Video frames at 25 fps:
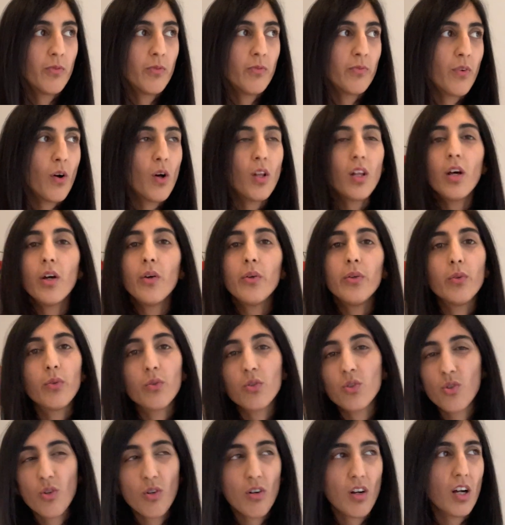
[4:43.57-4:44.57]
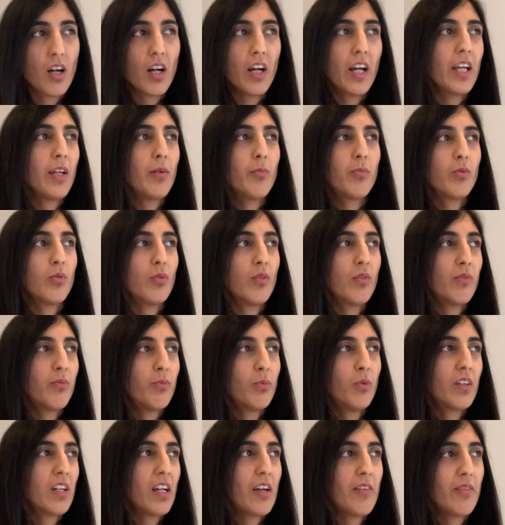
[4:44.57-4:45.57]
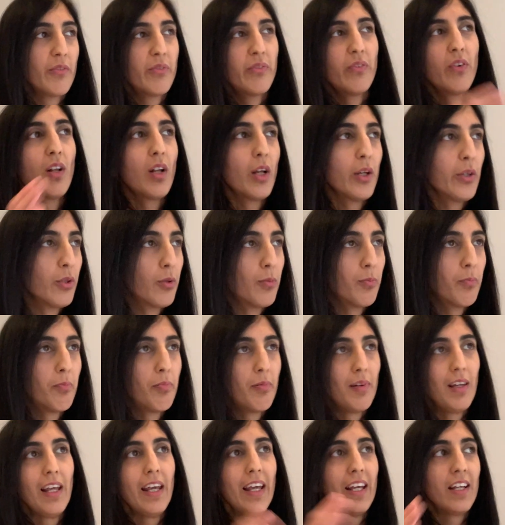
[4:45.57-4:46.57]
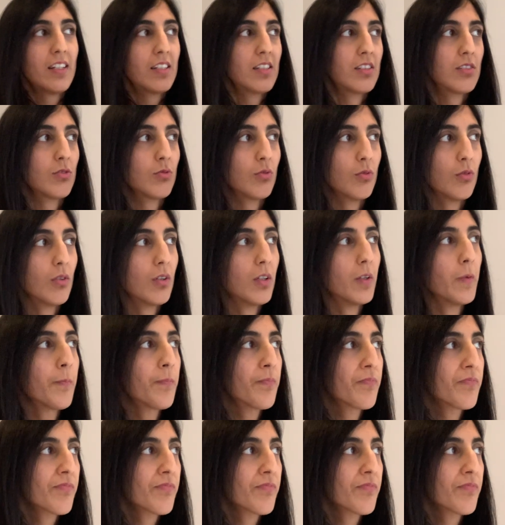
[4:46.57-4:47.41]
Follow your tribe or whatever, follow your bliss, or